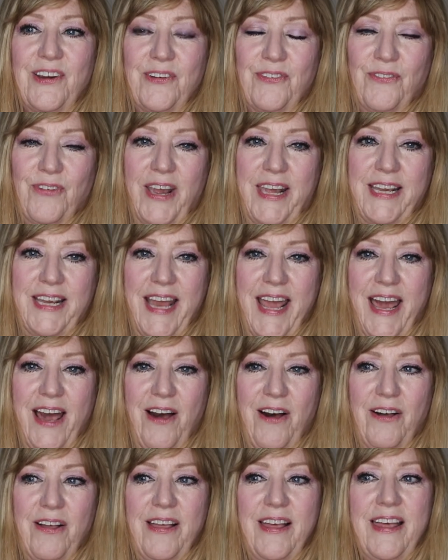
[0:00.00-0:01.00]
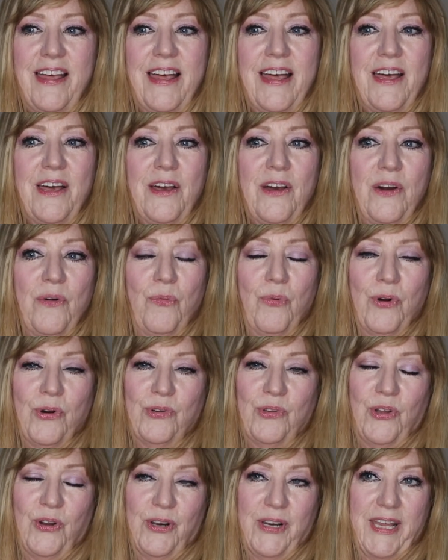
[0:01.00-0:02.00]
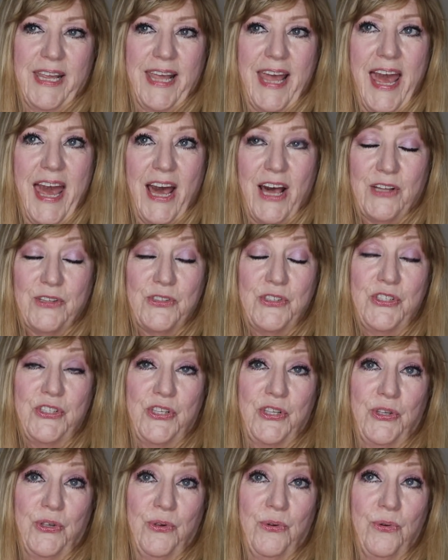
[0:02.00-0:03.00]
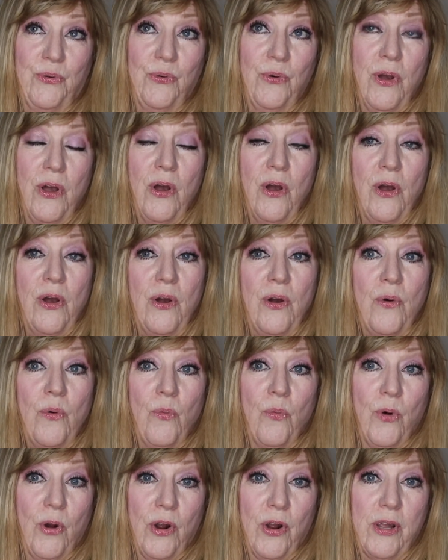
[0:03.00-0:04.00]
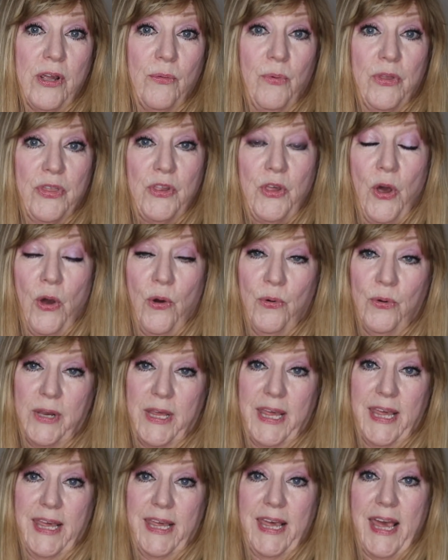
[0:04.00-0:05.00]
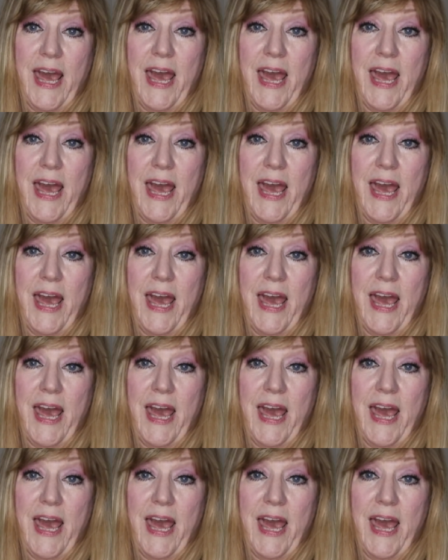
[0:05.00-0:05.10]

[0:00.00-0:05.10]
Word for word: Right now, we're learning how to work with coding